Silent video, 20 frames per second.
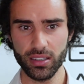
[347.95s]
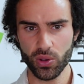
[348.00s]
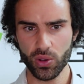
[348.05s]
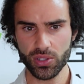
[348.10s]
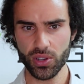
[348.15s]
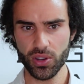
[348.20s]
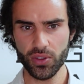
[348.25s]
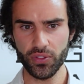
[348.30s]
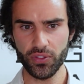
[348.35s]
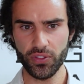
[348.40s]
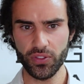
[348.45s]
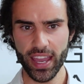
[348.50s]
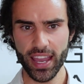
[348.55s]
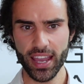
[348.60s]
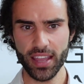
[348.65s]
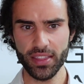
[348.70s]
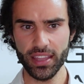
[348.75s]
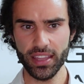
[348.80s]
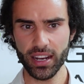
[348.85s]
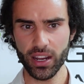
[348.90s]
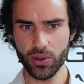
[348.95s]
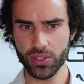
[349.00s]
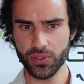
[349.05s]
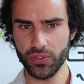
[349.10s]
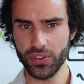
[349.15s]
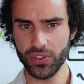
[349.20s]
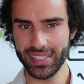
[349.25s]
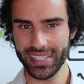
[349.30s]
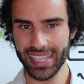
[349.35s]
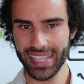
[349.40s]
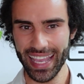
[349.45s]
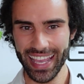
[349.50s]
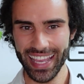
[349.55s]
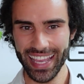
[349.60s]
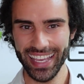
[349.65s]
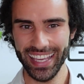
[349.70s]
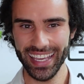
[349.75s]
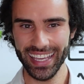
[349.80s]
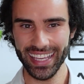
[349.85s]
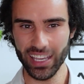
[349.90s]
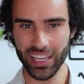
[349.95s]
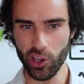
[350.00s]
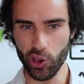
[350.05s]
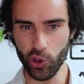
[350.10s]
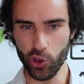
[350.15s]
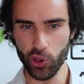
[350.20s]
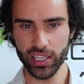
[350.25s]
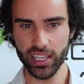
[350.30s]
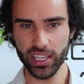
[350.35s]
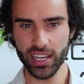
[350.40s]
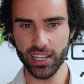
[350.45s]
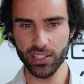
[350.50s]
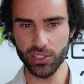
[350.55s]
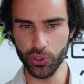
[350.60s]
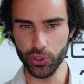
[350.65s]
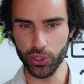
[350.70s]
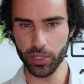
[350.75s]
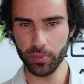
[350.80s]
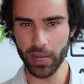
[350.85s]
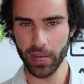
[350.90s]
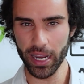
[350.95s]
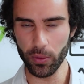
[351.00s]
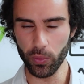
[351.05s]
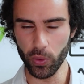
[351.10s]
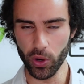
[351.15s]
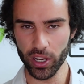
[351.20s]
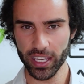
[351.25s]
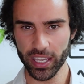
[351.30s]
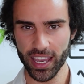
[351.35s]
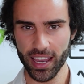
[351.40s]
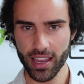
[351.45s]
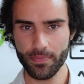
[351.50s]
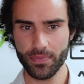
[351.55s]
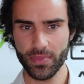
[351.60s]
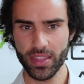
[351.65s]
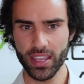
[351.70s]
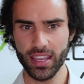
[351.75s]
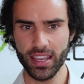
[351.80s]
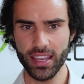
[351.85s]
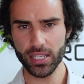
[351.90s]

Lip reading: Also found that I was fatiguing earlier during my workout.